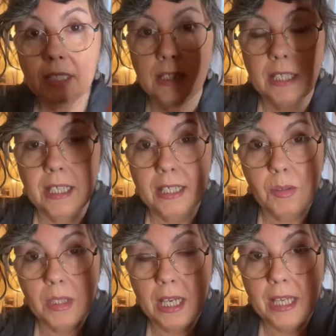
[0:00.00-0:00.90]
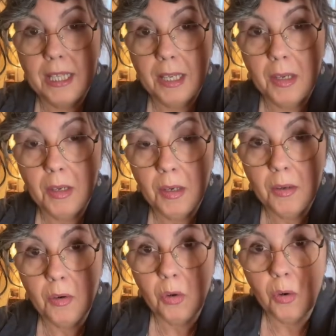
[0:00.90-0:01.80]
is either
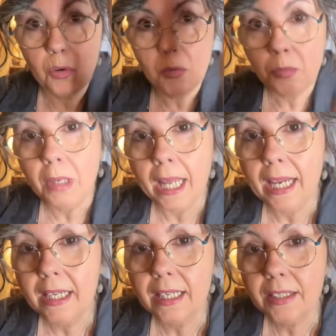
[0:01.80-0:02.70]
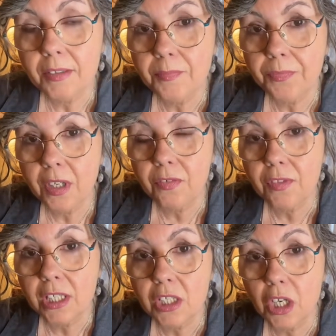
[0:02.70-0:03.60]
all blank if
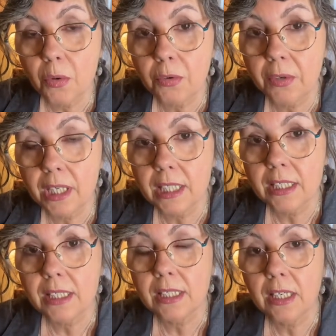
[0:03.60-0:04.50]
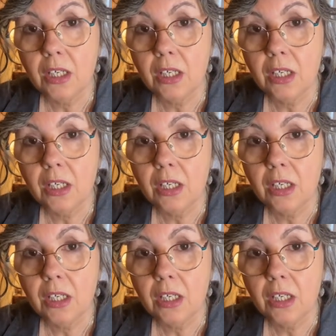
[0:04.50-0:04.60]
there's no arrears,